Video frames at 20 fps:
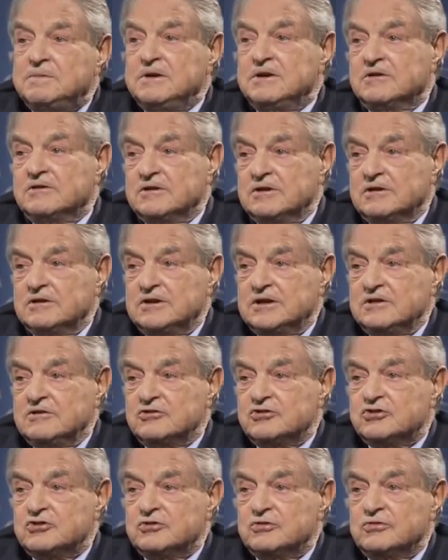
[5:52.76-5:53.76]
period
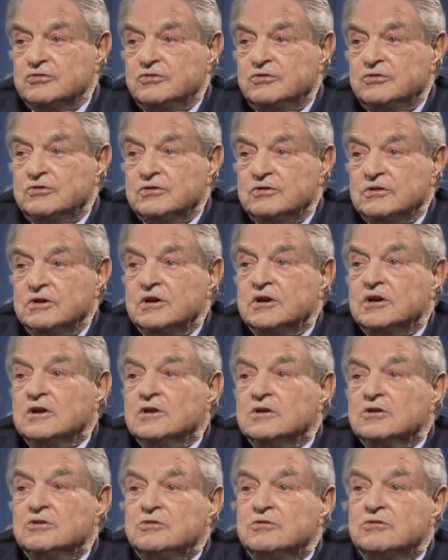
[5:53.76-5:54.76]
ensues,
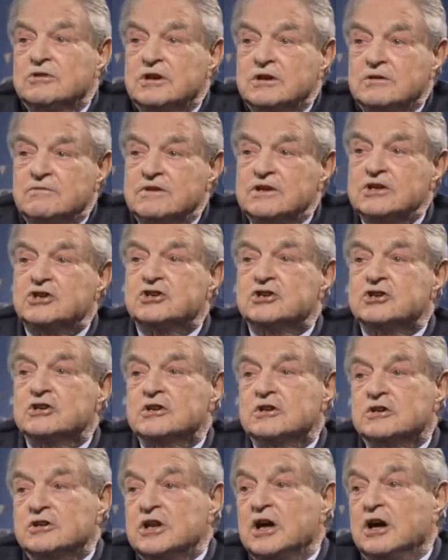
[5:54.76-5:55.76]
during which
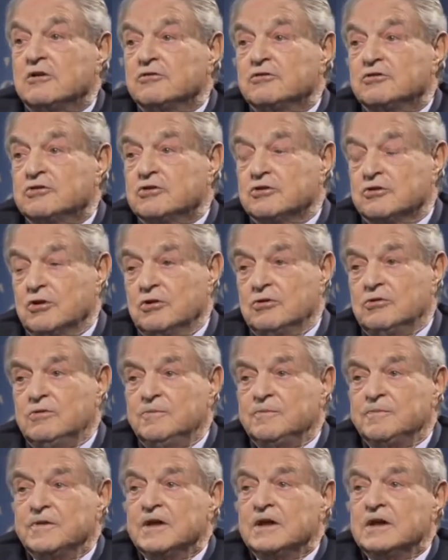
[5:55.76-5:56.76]
doubts
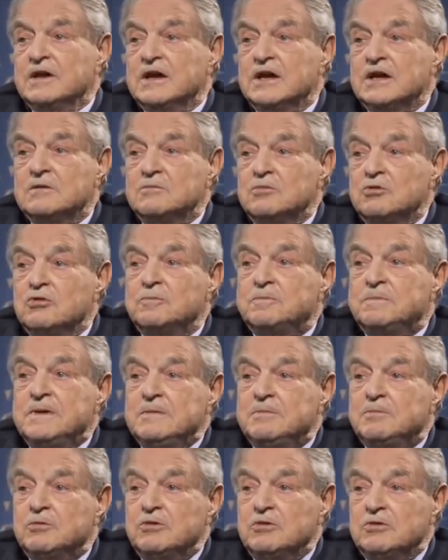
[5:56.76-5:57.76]
grow and more
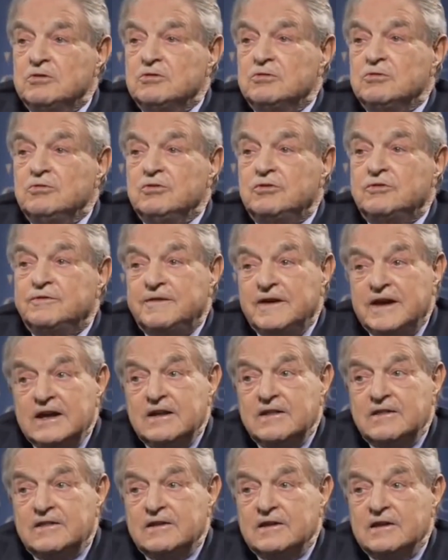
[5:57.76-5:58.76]
people lose
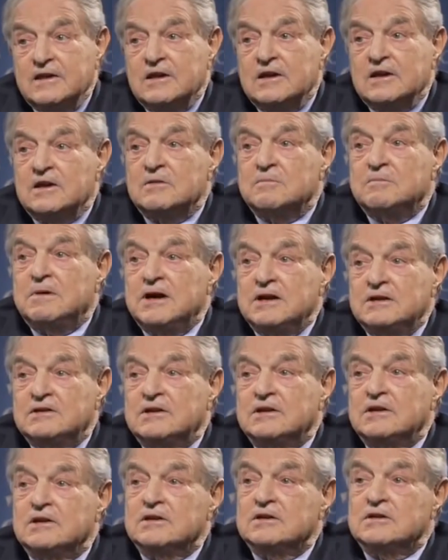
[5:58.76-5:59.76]
faith,
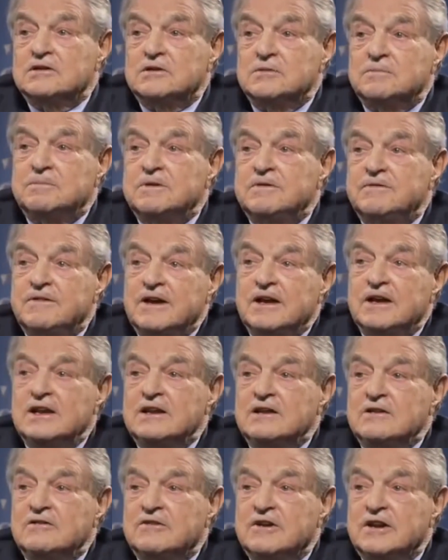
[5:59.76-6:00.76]
but the
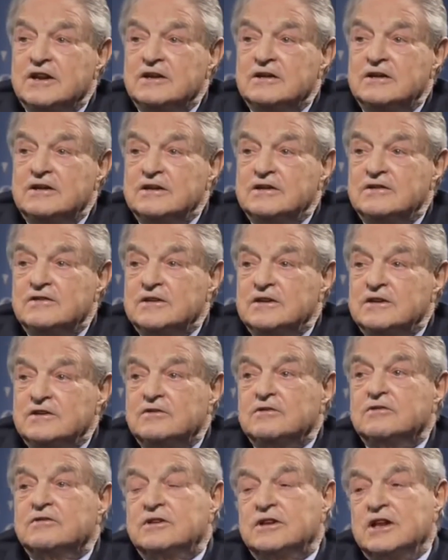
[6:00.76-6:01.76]
prevailing trend is
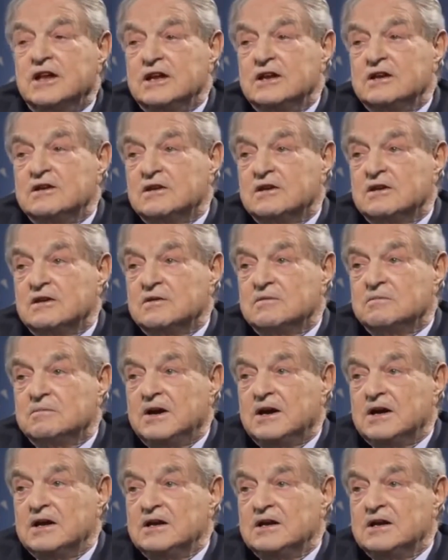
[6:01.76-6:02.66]
sustained by